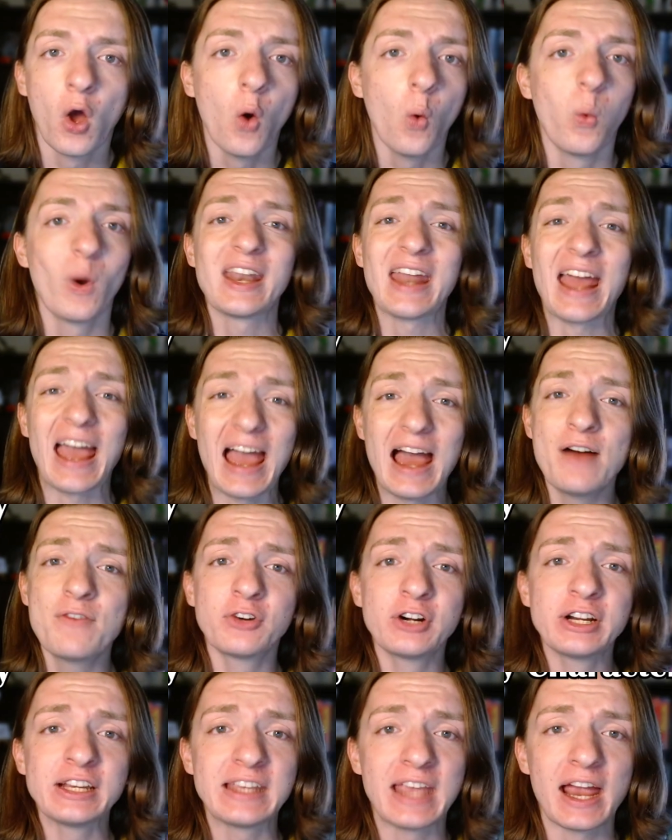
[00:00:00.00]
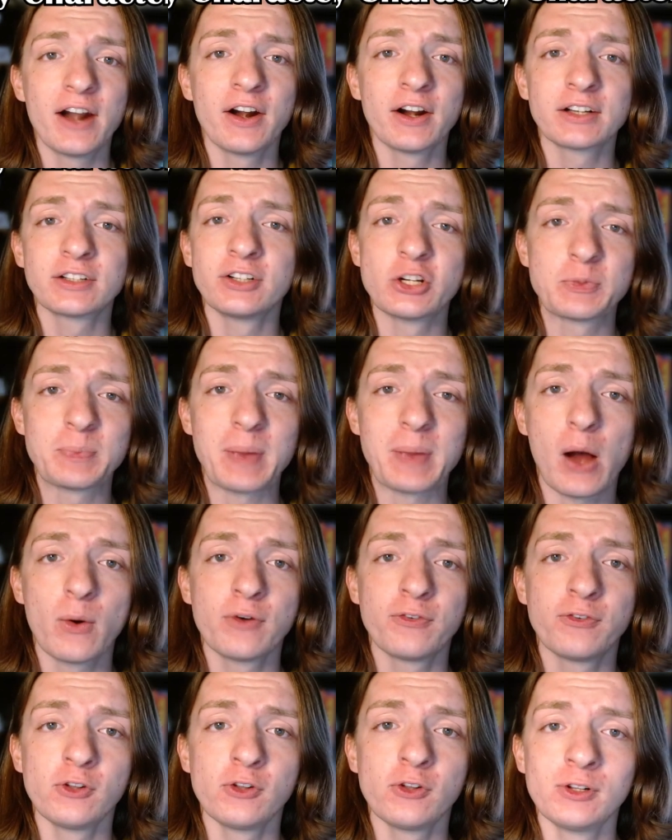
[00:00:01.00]
When every character is
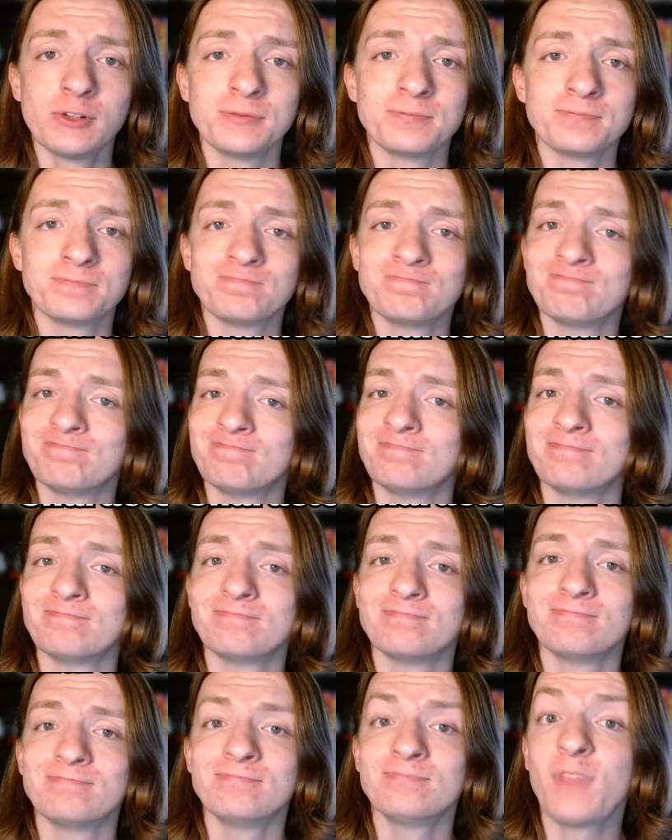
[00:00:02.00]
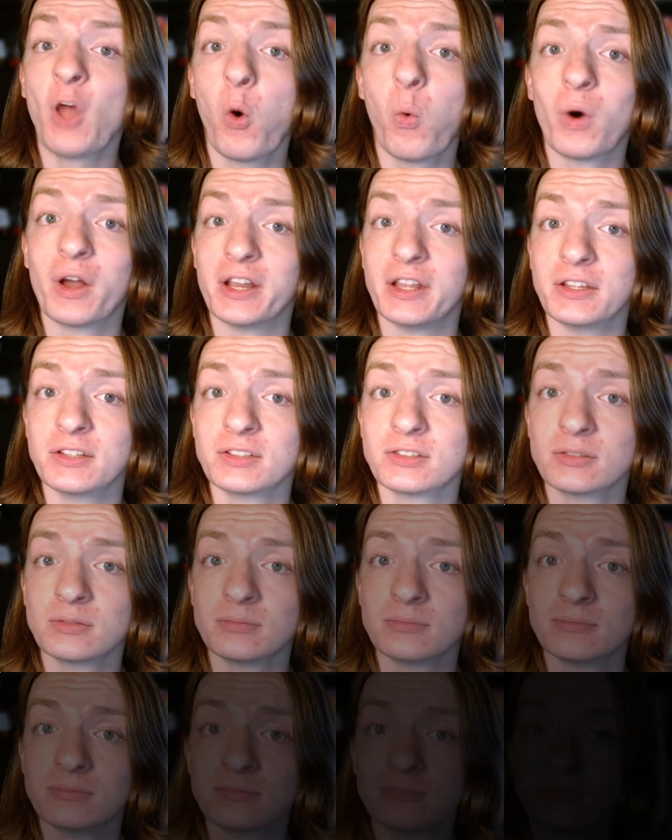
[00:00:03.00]
powerful? No one is.
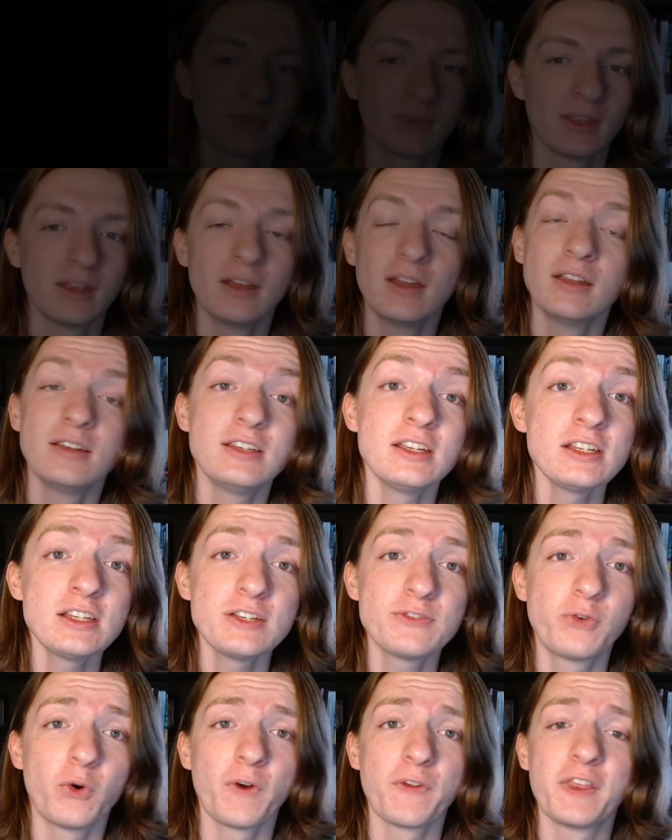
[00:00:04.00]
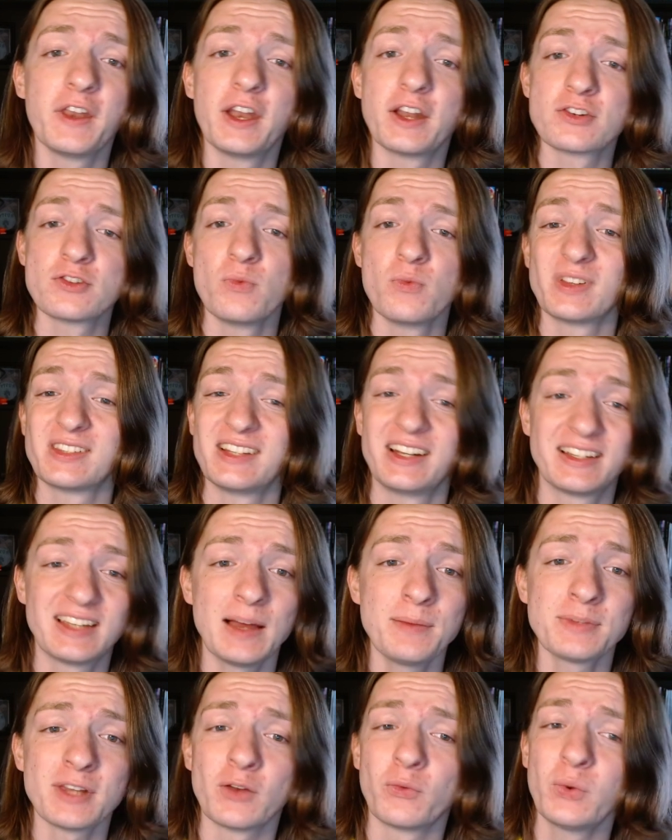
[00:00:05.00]
D and D fourth edition was an
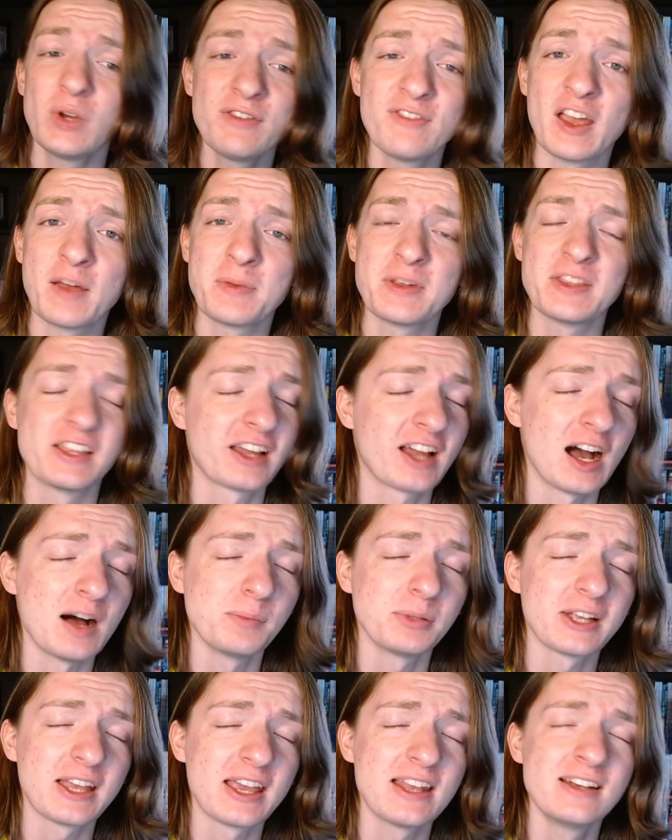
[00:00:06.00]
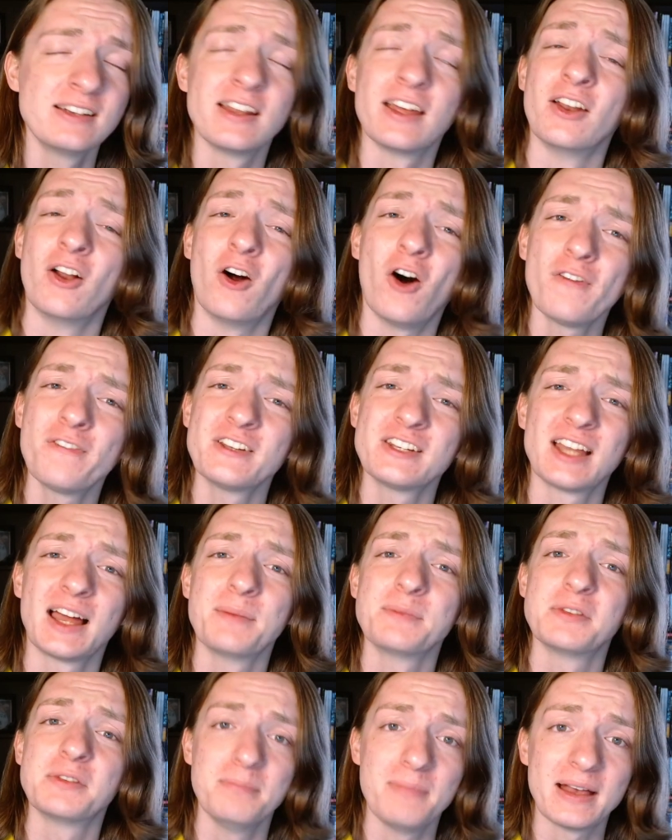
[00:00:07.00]
attempt at revamping the complicated and
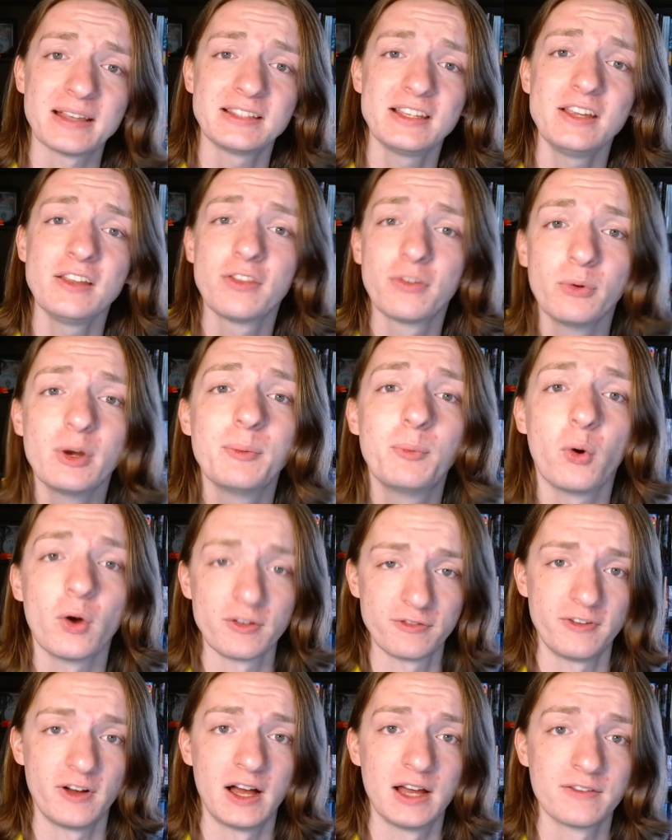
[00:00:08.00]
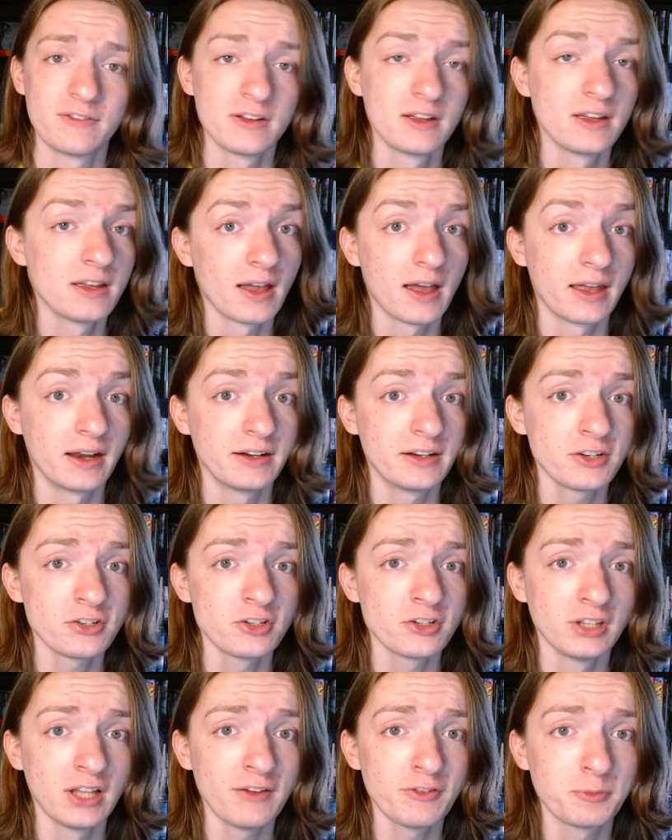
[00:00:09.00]
oftentimes messy three point five, an
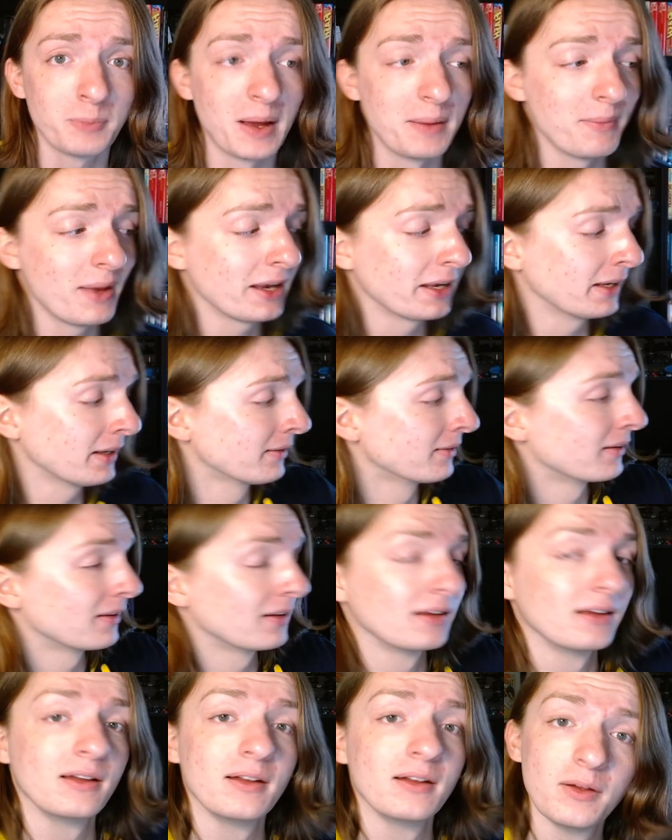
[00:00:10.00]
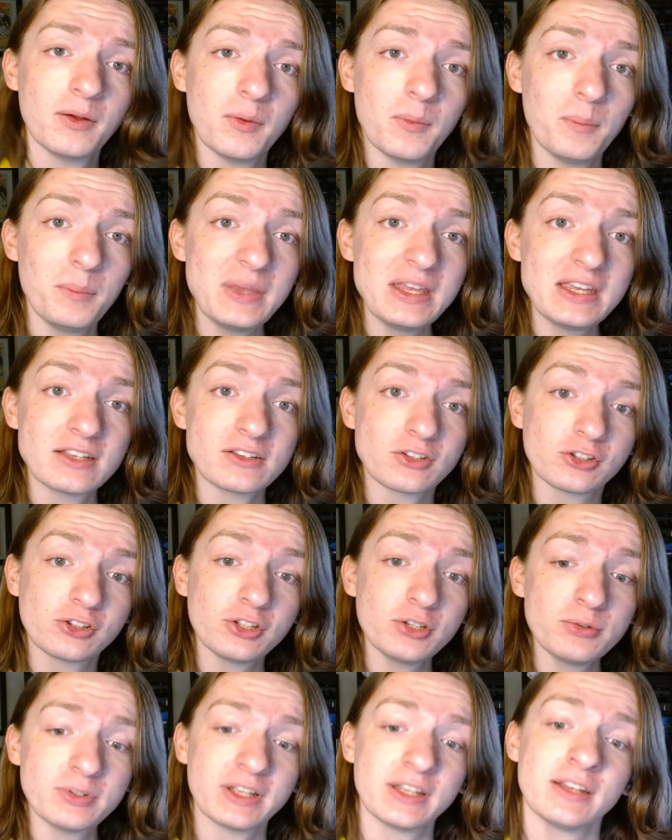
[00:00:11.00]
edition loved by many, me
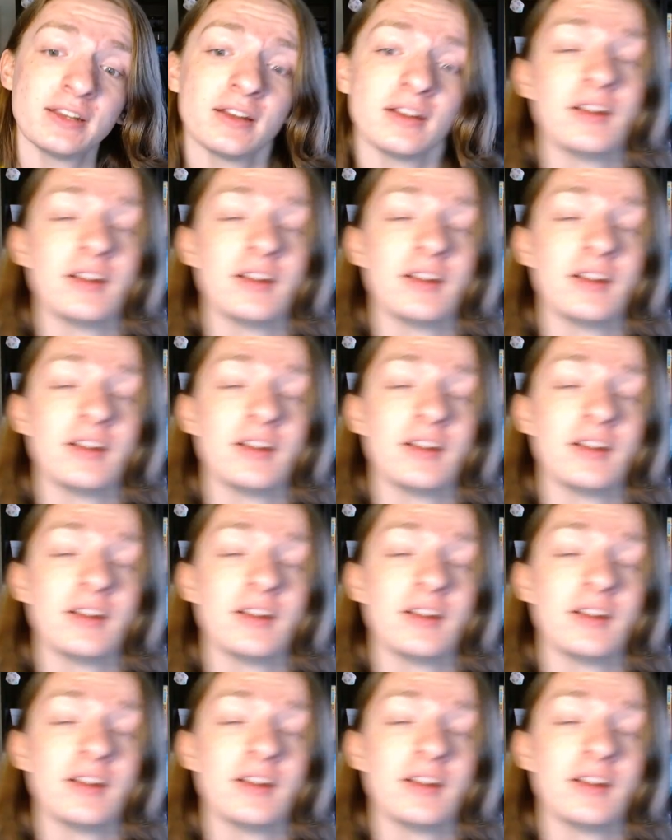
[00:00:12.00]
included.